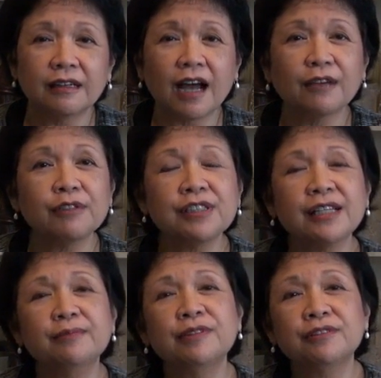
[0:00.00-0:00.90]
I was
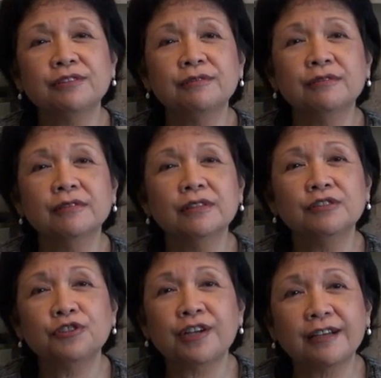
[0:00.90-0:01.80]
able to
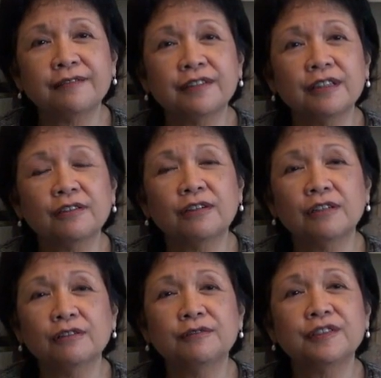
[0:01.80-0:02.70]
travel
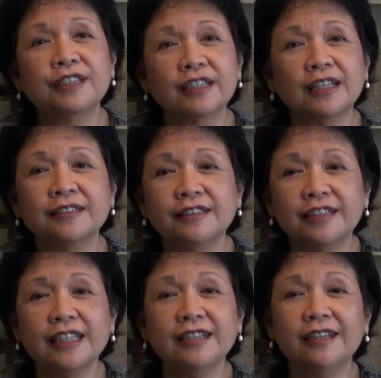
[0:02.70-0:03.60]
all over the
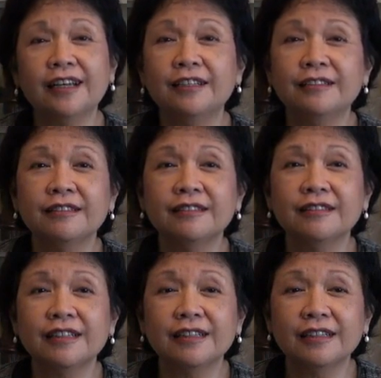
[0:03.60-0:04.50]
country and
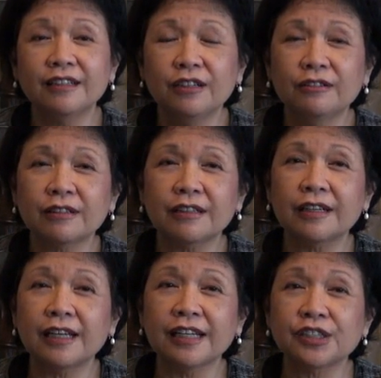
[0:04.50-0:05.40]
look
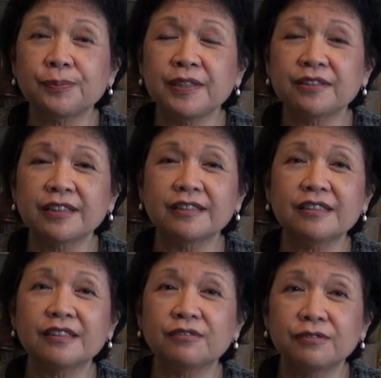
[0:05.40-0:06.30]
and
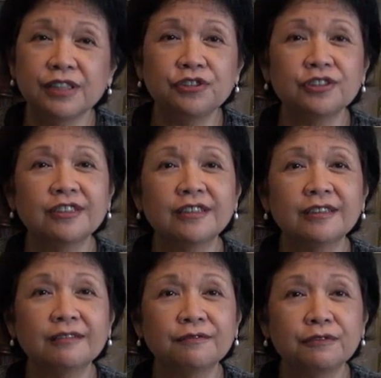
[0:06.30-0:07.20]
experience regional
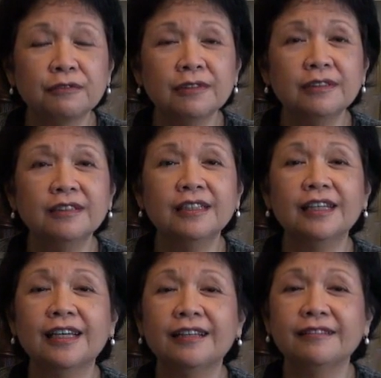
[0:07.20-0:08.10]
food
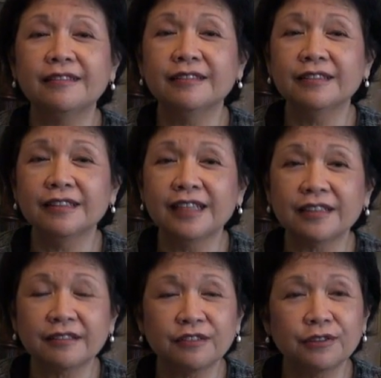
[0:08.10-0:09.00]
and
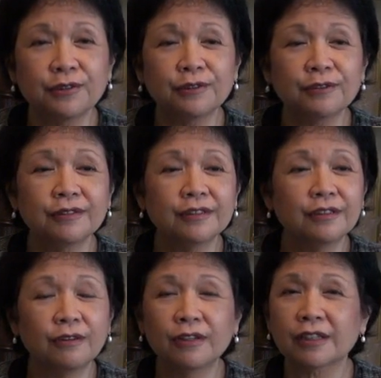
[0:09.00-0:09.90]
get to know
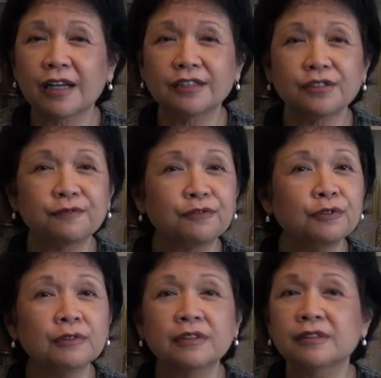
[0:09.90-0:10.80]
all kinds of
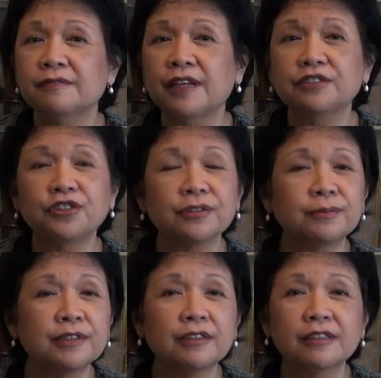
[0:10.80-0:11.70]
fruits,
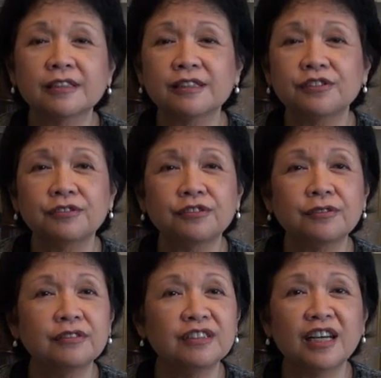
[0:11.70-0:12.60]
vegetables,
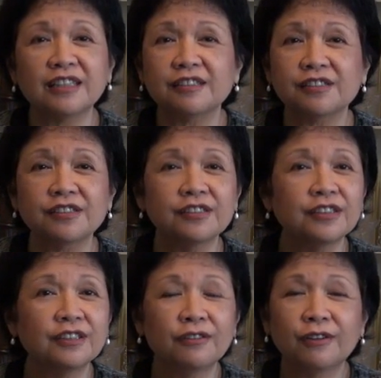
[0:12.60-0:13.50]
nuts,
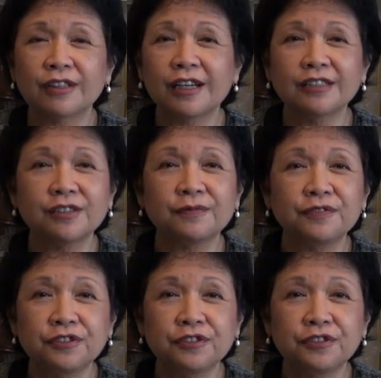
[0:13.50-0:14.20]
all kinds of